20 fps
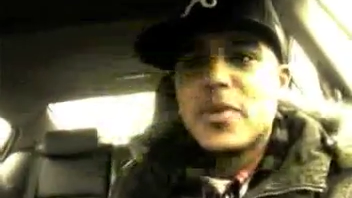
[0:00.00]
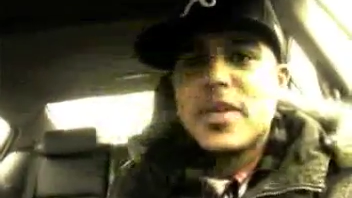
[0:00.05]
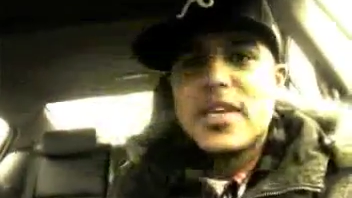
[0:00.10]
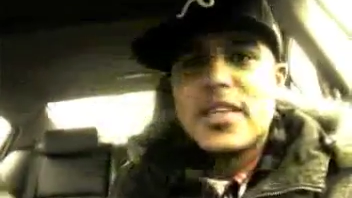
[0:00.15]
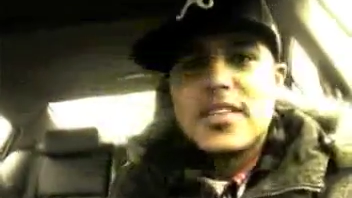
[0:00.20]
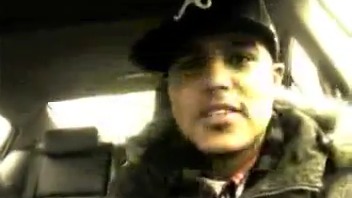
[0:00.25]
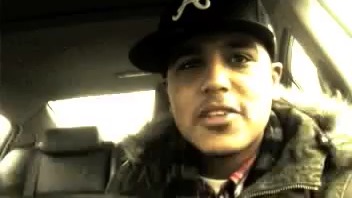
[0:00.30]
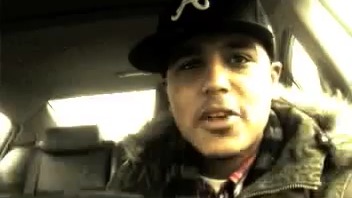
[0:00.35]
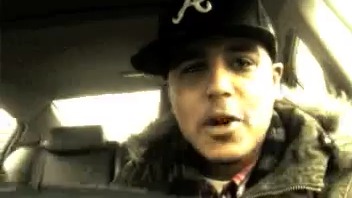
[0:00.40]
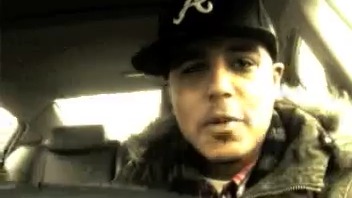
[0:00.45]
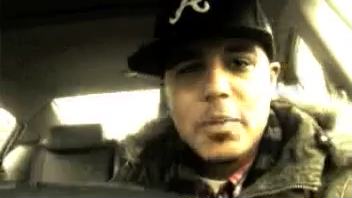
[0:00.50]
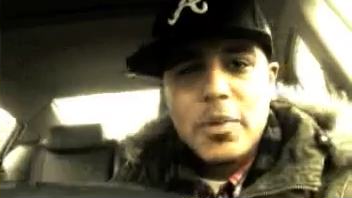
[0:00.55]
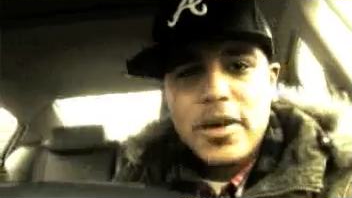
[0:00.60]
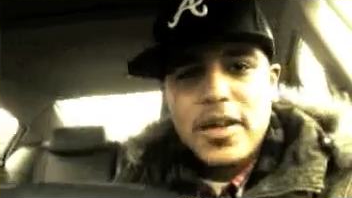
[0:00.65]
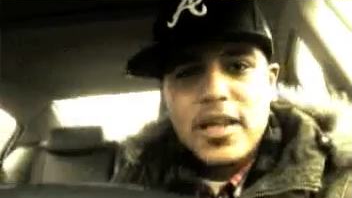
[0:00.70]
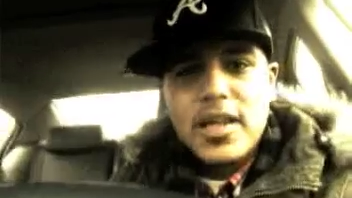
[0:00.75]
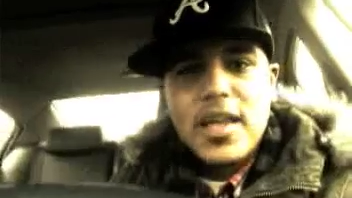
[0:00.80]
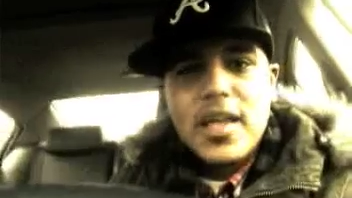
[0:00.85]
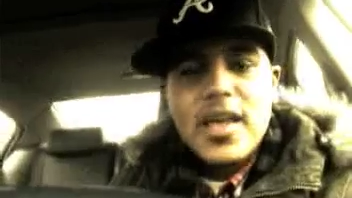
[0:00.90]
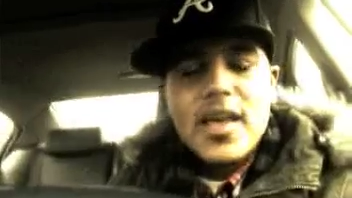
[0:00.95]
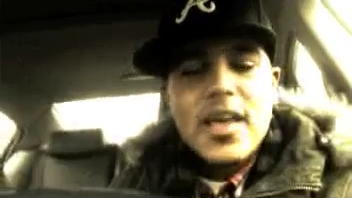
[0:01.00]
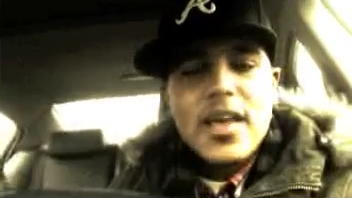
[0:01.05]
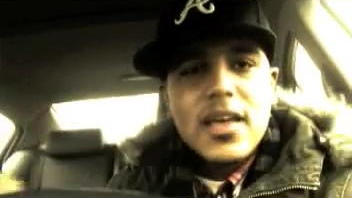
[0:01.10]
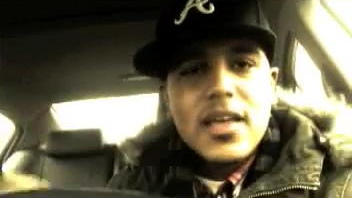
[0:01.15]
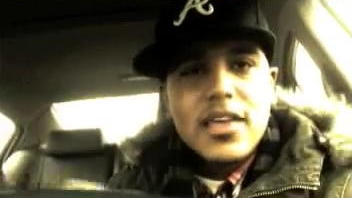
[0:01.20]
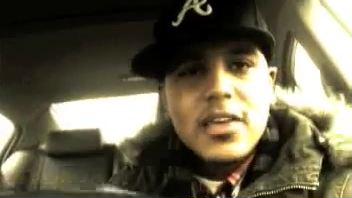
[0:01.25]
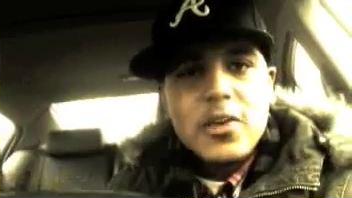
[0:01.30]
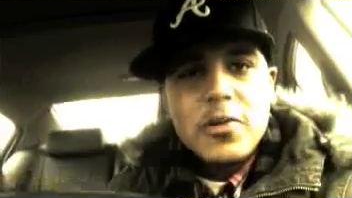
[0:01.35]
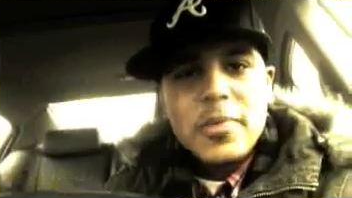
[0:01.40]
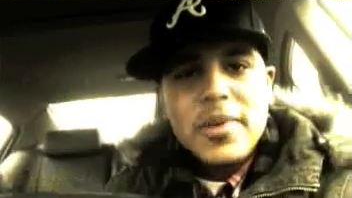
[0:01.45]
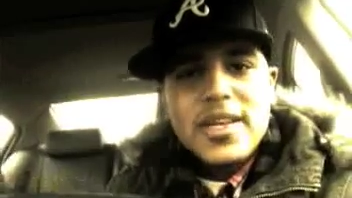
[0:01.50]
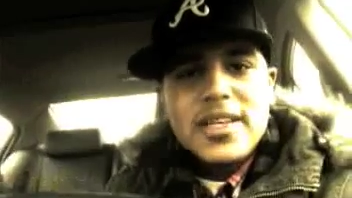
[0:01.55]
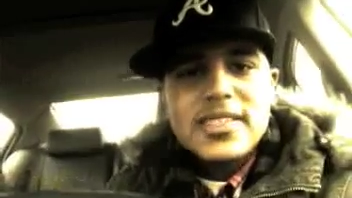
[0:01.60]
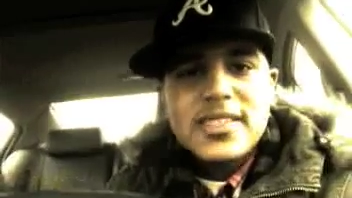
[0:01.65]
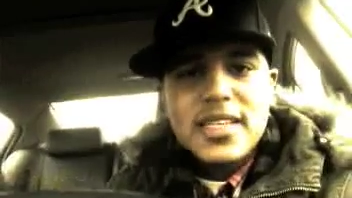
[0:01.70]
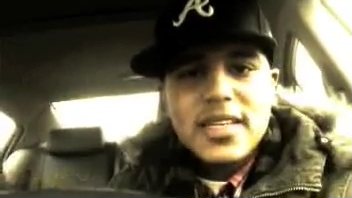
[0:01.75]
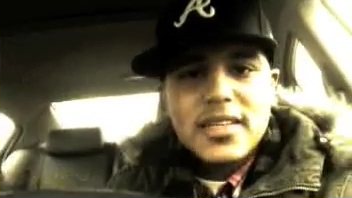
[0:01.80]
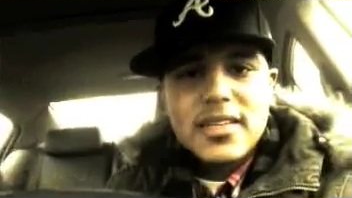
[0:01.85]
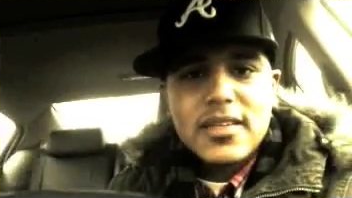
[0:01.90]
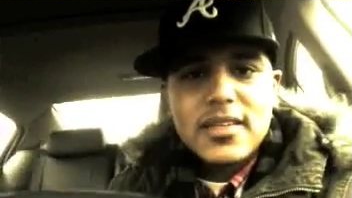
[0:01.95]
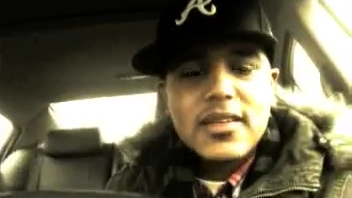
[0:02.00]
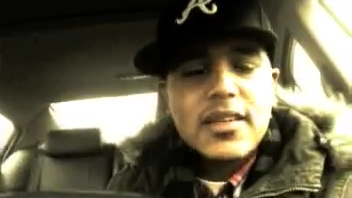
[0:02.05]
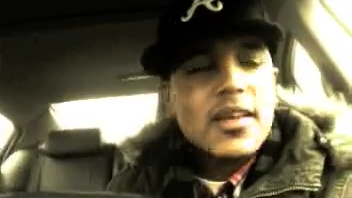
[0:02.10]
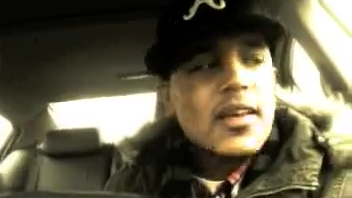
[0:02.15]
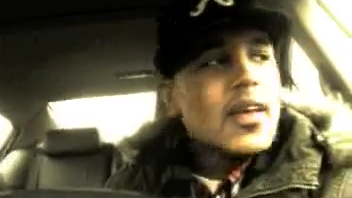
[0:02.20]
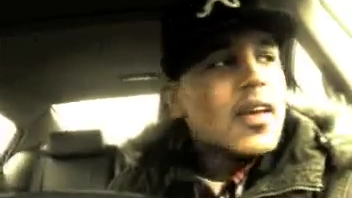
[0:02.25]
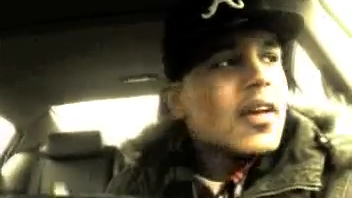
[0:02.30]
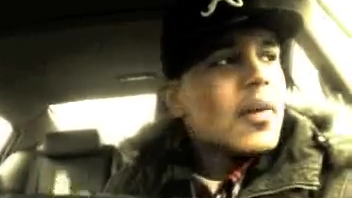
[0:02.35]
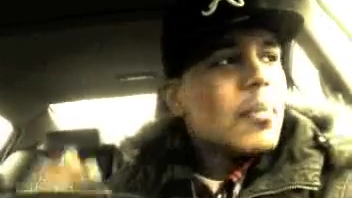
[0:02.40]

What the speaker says: we interpret it humanistically.